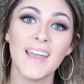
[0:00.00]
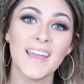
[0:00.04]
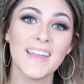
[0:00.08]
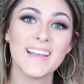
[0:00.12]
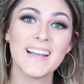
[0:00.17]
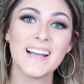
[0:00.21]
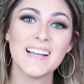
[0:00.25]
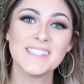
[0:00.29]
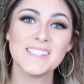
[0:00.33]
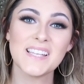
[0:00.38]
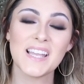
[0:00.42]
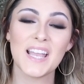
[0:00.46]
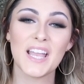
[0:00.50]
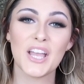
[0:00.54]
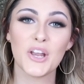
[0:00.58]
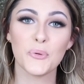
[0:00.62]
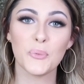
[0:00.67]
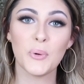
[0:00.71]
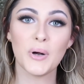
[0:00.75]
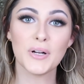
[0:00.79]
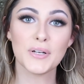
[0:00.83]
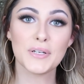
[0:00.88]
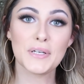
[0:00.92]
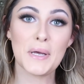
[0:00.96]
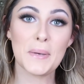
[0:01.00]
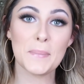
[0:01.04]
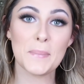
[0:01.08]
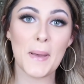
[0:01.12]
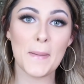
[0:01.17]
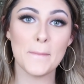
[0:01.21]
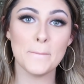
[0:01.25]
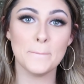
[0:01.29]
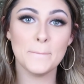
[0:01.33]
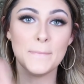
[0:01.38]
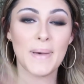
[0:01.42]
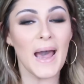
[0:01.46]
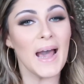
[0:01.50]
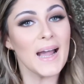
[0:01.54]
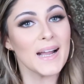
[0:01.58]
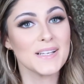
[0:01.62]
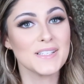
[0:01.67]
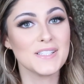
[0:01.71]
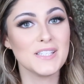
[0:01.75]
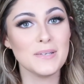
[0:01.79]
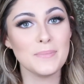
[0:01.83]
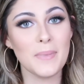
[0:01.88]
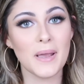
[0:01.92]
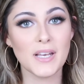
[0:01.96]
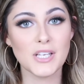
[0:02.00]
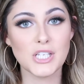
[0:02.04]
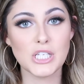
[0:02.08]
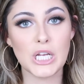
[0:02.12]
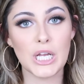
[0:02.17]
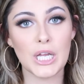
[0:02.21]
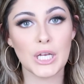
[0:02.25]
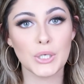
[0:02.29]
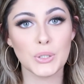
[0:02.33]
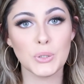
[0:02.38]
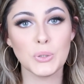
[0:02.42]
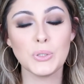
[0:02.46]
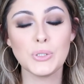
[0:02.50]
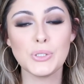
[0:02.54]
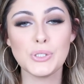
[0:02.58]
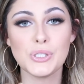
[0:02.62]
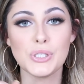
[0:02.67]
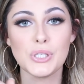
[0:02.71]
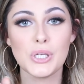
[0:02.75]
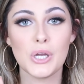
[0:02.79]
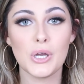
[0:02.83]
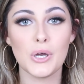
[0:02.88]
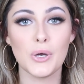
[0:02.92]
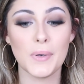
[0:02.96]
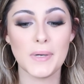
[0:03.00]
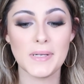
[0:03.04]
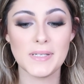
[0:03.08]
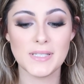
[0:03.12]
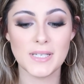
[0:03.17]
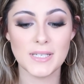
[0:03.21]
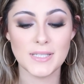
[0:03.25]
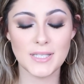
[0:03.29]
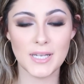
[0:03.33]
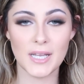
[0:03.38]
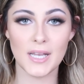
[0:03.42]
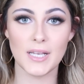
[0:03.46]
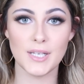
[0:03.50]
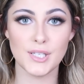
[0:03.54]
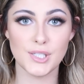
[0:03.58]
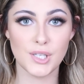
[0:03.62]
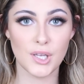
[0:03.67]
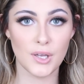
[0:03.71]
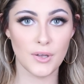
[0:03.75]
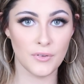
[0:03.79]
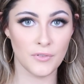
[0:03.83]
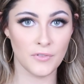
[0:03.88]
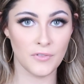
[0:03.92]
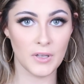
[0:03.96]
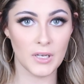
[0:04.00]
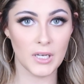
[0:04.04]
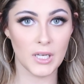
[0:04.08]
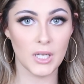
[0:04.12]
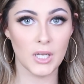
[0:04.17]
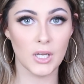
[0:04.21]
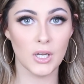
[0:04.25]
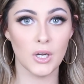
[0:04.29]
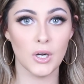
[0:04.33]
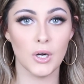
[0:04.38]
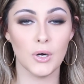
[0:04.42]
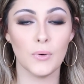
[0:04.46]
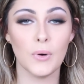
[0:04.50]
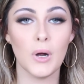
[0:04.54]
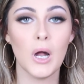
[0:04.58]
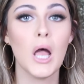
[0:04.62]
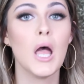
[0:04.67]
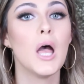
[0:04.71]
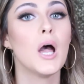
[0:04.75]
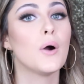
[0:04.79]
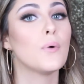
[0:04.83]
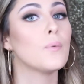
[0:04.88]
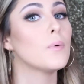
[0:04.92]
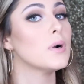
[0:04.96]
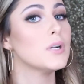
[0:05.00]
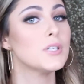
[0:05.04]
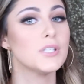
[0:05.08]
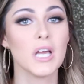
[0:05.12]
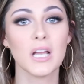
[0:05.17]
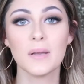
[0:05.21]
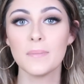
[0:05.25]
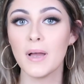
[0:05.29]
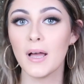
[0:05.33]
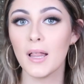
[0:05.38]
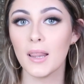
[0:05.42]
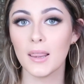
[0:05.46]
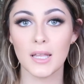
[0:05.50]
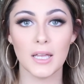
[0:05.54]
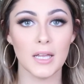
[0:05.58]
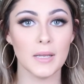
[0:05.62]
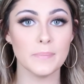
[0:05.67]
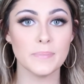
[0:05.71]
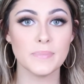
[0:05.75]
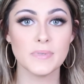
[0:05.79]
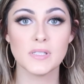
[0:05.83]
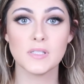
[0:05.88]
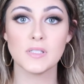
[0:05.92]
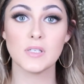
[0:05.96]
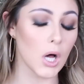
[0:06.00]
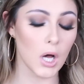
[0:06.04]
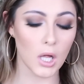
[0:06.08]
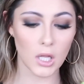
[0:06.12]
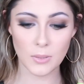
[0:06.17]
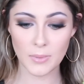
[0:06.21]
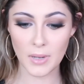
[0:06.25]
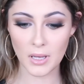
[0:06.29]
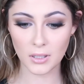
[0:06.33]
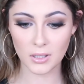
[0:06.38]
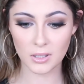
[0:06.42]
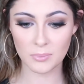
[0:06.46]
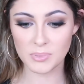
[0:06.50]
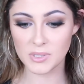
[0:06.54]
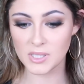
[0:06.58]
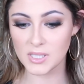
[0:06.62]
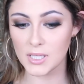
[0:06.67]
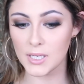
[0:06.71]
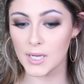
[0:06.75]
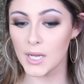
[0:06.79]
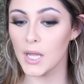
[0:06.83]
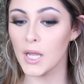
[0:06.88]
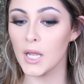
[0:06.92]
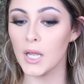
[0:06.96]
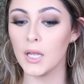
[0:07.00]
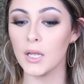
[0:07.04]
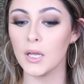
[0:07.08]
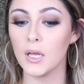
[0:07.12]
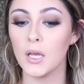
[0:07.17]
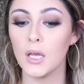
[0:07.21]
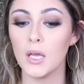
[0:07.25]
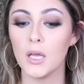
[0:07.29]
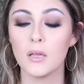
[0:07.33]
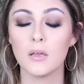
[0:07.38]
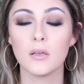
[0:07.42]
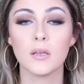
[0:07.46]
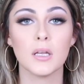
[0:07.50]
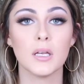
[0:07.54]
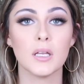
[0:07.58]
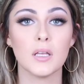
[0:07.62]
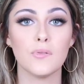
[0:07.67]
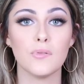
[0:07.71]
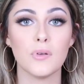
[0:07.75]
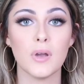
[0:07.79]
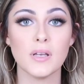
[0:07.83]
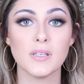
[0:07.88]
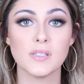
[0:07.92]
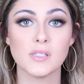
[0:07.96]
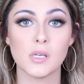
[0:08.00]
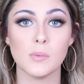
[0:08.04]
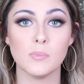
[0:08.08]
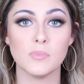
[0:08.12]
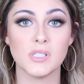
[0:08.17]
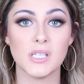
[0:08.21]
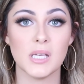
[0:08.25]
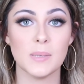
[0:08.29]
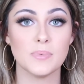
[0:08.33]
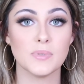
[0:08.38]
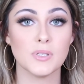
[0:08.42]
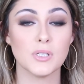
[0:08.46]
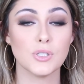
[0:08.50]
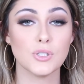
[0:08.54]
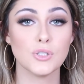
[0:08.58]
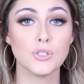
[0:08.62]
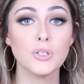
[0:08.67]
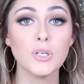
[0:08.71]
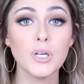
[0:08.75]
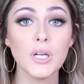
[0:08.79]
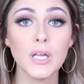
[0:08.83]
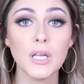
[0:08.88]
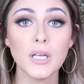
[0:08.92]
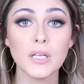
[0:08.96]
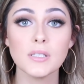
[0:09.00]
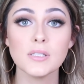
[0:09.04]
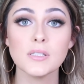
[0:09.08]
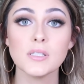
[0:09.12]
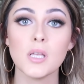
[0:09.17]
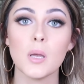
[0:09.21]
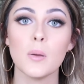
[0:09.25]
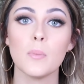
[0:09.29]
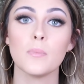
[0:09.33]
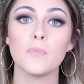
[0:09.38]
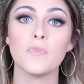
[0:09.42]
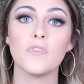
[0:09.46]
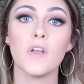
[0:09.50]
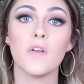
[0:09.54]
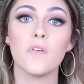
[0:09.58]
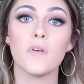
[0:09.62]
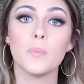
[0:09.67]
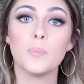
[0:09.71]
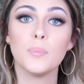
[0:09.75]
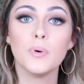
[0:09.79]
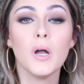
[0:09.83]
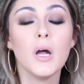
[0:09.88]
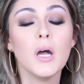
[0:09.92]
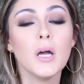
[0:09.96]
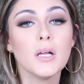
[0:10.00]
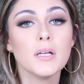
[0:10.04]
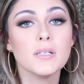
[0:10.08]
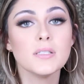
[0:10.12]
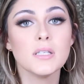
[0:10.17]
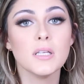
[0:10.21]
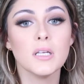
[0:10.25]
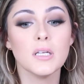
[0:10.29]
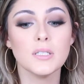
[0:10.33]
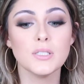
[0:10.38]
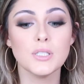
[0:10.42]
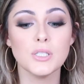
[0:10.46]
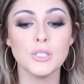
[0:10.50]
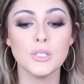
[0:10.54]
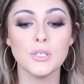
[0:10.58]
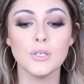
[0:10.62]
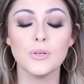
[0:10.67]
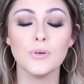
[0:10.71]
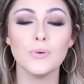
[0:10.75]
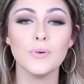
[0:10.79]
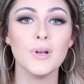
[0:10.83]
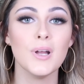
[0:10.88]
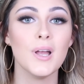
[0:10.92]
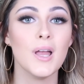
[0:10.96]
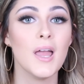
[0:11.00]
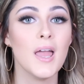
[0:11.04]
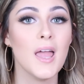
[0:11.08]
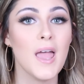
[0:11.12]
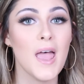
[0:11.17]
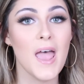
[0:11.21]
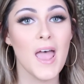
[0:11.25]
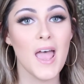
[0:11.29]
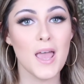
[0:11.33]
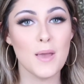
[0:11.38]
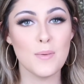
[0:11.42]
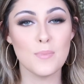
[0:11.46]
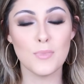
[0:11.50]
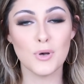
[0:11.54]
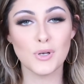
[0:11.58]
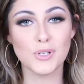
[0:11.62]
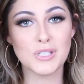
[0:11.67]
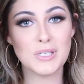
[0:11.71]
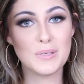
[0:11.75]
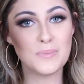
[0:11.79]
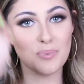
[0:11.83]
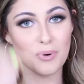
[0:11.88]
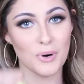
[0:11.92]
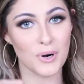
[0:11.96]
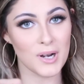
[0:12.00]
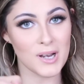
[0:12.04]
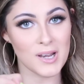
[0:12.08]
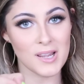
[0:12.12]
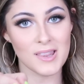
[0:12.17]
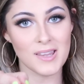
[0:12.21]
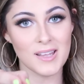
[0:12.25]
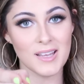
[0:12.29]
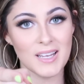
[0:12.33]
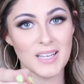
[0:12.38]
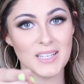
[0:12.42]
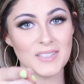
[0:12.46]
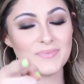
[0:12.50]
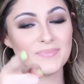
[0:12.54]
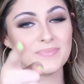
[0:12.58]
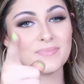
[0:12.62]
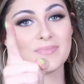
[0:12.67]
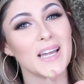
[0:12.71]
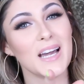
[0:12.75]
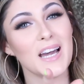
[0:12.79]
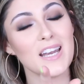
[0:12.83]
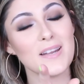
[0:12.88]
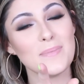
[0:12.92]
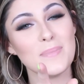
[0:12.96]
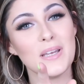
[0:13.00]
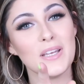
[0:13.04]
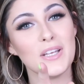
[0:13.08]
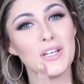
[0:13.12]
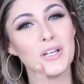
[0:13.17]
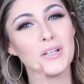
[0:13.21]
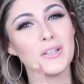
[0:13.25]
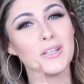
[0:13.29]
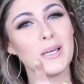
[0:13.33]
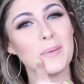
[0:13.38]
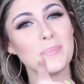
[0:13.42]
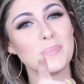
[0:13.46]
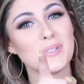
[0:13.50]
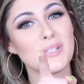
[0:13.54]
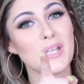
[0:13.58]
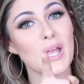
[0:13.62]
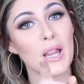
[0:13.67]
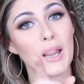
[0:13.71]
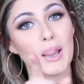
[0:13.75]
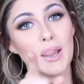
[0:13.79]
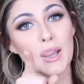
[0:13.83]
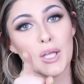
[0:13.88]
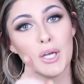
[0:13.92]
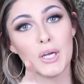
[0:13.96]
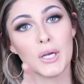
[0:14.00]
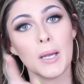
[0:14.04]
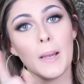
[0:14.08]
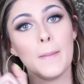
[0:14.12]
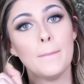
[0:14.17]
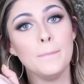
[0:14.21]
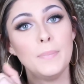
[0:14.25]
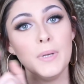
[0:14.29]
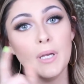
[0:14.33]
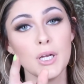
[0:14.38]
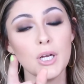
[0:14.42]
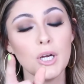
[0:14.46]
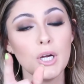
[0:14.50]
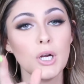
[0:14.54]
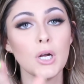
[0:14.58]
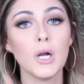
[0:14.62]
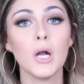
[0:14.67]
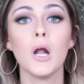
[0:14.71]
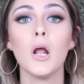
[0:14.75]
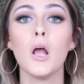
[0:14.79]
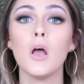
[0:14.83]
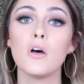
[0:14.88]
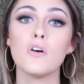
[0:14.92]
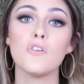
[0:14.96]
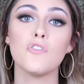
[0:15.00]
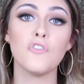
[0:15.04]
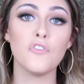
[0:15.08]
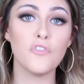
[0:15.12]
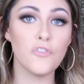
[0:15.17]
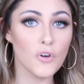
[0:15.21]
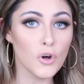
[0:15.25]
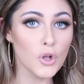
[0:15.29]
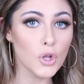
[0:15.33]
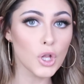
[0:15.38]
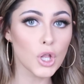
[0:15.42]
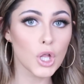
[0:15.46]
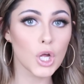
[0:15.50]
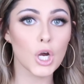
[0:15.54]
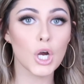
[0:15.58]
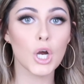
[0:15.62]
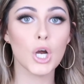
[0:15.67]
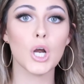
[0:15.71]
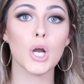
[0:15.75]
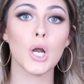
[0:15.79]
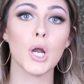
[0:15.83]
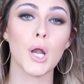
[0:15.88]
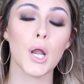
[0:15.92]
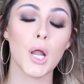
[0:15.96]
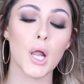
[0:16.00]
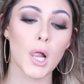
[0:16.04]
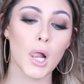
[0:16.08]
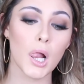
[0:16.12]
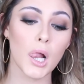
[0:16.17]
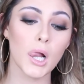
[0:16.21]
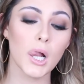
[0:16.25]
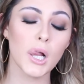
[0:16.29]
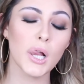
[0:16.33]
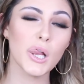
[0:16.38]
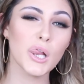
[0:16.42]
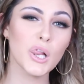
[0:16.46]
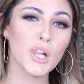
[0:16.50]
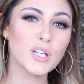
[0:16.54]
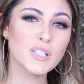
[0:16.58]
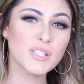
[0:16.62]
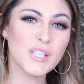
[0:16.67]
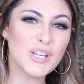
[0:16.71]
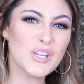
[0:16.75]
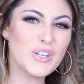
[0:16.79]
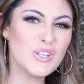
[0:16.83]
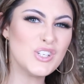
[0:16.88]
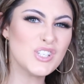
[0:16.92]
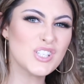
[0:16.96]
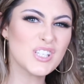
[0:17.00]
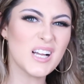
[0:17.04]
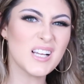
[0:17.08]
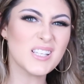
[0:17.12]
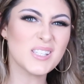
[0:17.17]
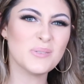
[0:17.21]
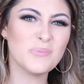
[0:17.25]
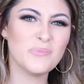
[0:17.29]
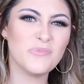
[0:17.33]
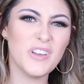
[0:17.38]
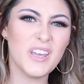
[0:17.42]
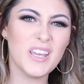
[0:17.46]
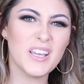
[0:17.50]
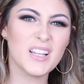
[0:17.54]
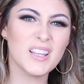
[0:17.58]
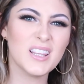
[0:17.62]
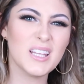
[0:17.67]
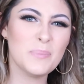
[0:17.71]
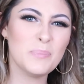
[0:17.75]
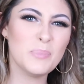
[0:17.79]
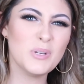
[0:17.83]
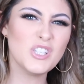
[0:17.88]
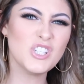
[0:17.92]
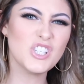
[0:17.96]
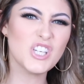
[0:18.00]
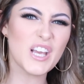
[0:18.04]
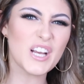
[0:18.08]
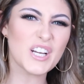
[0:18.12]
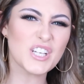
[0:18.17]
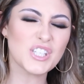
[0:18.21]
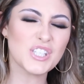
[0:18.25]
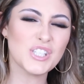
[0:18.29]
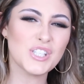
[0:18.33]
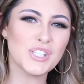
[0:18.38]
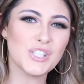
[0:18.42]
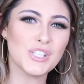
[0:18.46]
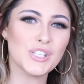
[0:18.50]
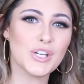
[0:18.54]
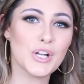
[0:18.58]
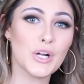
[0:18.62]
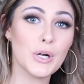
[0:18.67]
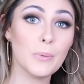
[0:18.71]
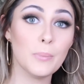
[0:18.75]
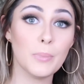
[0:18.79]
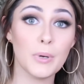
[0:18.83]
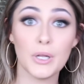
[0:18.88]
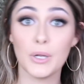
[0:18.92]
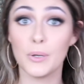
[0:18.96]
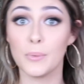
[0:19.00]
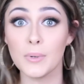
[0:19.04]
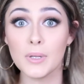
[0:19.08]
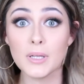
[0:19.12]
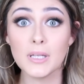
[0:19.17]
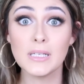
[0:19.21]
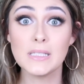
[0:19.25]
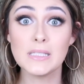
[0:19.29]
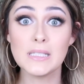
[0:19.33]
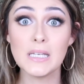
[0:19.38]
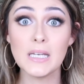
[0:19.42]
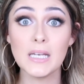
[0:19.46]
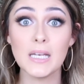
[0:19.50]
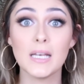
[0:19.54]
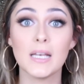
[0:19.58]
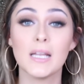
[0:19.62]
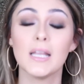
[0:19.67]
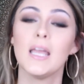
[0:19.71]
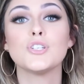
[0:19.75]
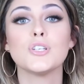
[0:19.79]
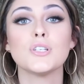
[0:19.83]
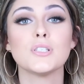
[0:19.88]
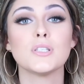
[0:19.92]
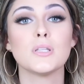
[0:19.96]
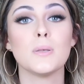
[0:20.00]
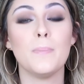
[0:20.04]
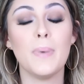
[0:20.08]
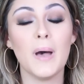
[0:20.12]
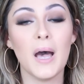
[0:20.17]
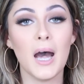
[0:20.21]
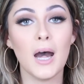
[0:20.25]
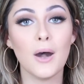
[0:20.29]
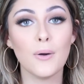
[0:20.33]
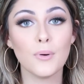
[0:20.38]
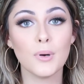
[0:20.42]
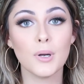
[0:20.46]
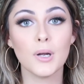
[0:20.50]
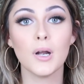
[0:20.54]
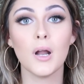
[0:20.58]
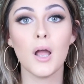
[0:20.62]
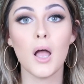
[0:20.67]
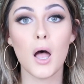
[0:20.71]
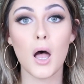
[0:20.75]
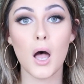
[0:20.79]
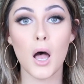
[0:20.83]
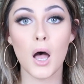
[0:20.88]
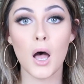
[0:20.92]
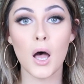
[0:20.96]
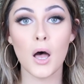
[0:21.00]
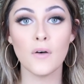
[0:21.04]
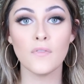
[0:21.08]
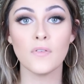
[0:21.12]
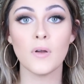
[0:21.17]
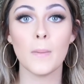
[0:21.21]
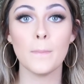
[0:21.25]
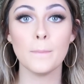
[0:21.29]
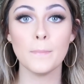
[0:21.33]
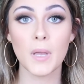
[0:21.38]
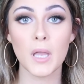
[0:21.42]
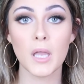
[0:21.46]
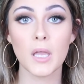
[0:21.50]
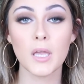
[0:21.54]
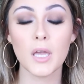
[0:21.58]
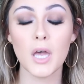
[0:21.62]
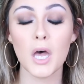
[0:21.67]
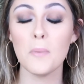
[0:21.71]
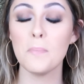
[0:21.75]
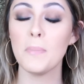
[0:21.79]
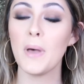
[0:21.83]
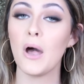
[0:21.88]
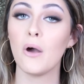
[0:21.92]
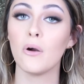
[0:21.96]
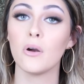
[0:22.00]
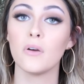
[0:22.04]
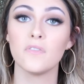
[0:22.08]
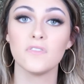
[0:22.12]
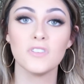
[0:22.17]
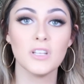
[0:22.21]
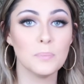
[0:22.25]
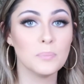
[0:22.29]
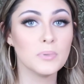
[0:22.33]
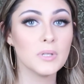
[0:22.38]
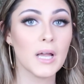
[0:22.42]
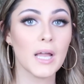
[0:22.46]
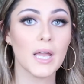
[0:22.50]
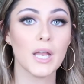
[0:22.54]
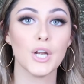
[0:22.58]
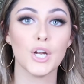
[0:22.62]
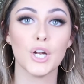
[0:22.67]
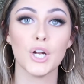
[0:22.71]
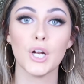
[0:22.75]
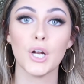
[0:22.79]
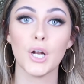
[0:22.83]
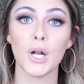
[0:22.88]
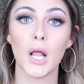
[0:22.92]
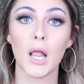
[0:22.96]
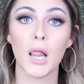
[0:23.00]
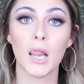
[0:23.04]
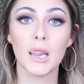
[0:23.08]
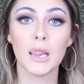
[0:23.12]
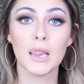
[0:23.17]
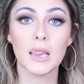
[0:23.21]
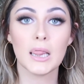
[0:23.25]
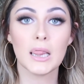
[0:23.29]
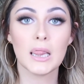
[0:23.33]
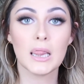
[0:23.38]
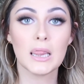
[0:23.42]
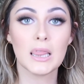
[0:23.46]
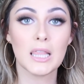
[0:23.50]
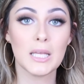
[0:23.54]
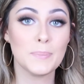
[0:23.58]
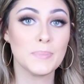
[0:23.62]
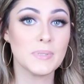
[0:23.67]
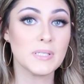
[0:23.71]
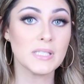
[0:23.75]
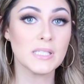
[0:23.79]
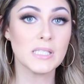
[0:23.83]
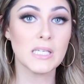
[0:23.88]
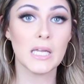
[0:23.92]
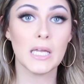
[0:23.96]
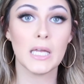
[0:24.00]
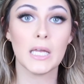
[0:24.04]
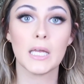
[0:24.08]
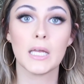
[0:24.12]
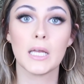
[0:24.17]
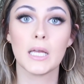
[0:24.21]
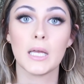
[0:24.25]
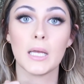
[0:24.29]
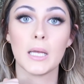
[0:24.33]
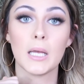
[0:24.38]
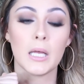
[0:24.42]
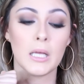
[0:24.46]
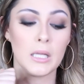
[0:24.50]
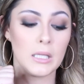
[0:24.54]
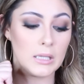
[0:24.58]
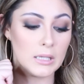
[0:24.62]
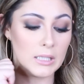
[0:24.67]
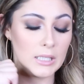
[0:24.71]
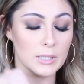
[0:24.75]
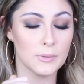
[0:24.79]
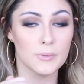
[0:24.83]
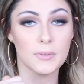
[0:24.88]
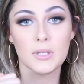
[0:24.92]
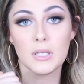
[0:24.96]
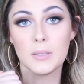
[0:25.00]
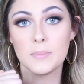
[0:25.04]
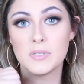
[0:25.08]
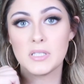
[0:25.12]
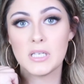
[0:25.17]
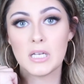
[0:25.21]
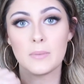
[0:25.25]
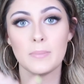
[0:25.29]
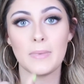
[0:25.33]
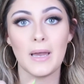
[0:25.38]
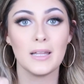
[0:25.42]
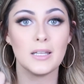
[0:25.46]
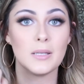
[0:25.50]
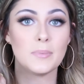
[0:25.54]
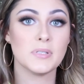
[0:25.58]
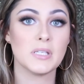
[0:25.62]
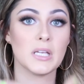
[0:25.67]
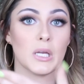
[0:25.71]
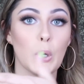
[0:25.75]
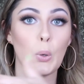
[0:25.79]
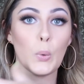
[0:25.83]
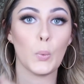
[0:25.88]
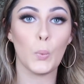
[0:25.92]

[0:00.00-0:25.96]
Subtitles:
Hey guys, and welcome back to my channel. So today's video, we're talking about lips. All about lips today. Gonna give you guys some tips and tricks, some favorite products I like to do, and most importantly, how to make your lips look bigger, fuller. Looks like you just got some fake lip injections, you know, but you really didn't. It's just the power of makeup, power of lip liner, lipstick, liquid lipstick, matte lipstick,